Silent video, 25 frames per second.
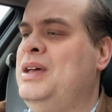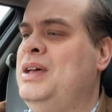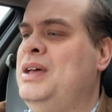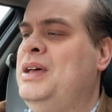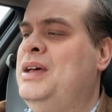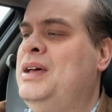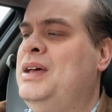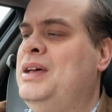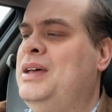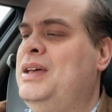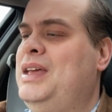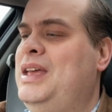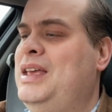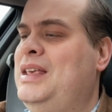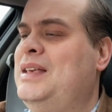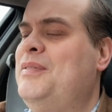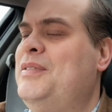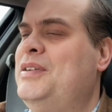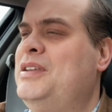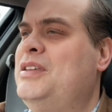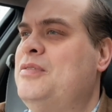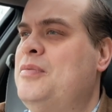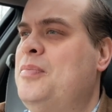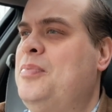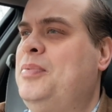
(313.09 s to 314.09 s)
possible.
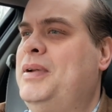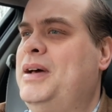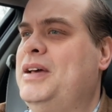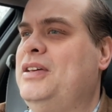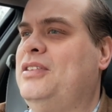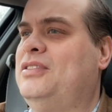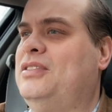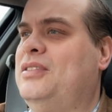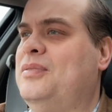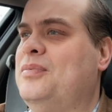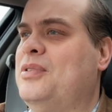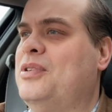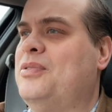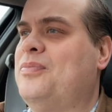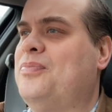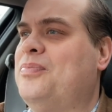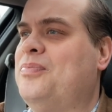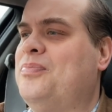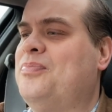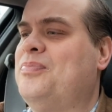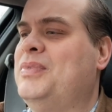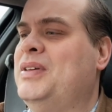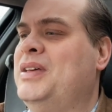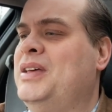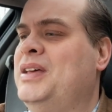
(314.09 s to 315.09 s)
You, you, you can't
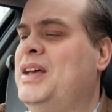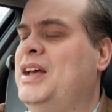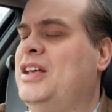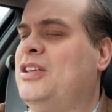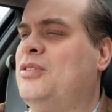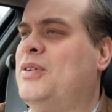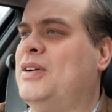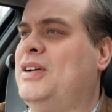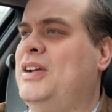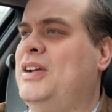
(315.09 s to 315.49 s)
guarantee